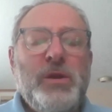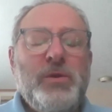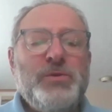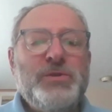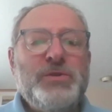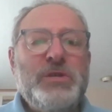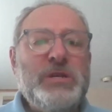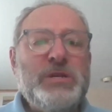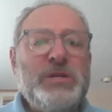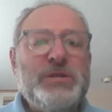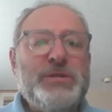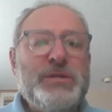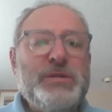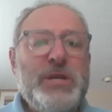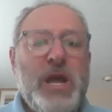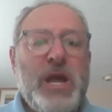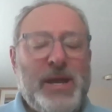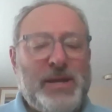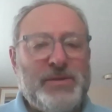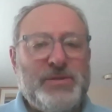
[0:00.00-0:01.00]
see as
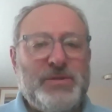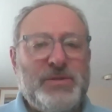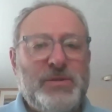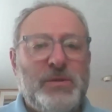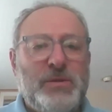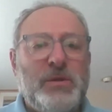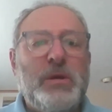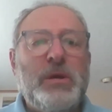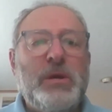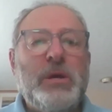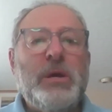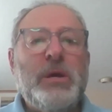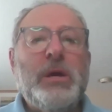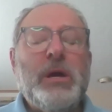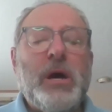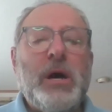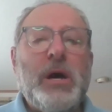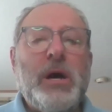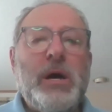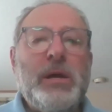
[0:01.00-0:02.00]
next
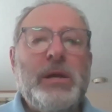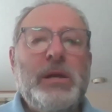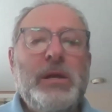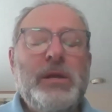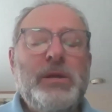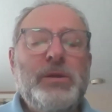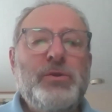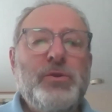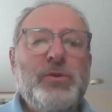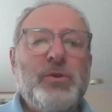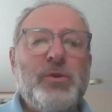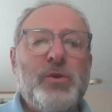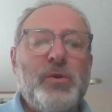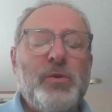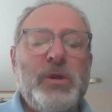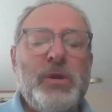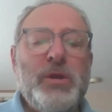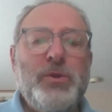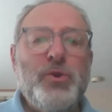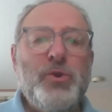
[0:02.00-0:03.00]
in
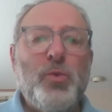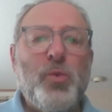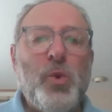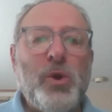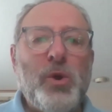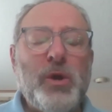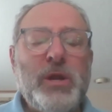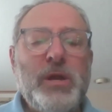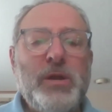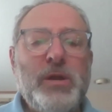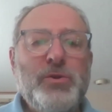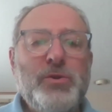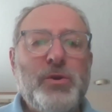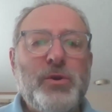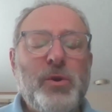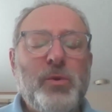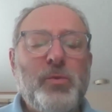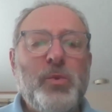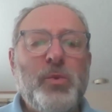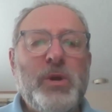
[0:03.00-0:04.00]
your work, in your
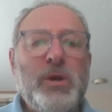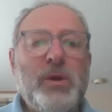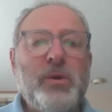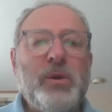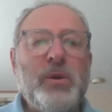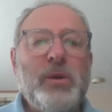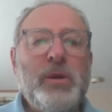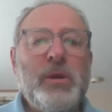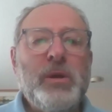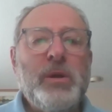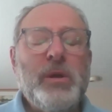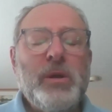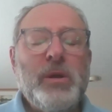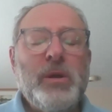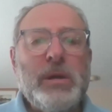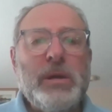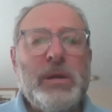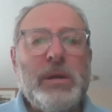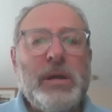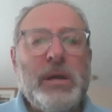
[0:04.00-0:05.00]
career?
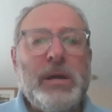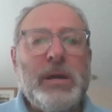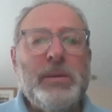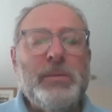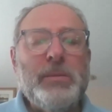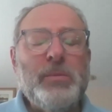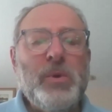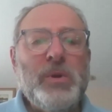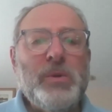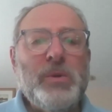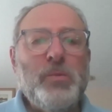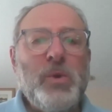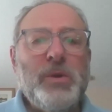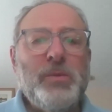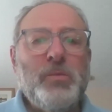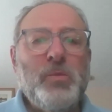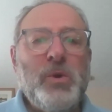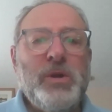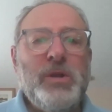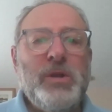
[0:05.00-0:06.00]
What
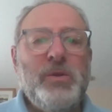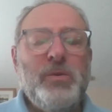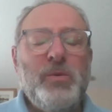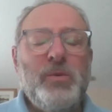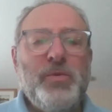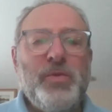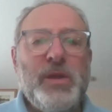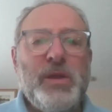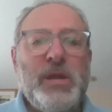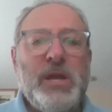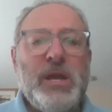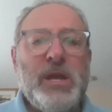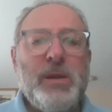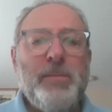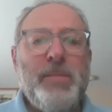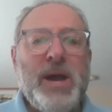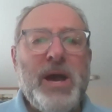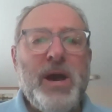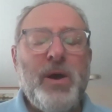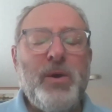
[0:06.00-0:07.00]
are you thinking
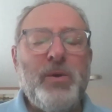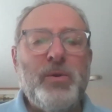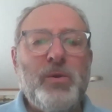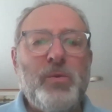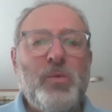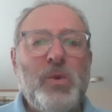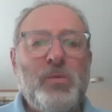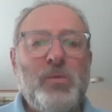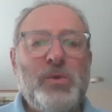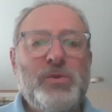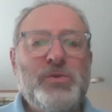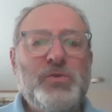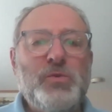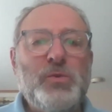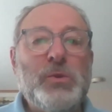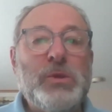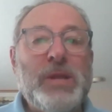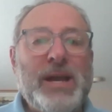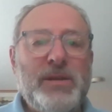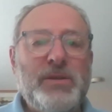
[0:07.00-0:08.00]
about, or what would you
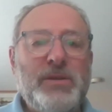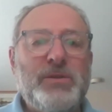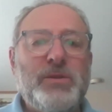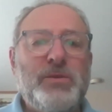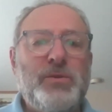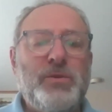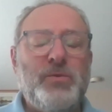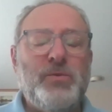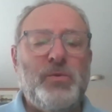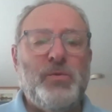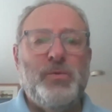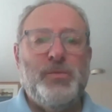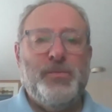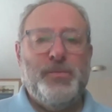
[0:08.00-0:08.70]
like to do?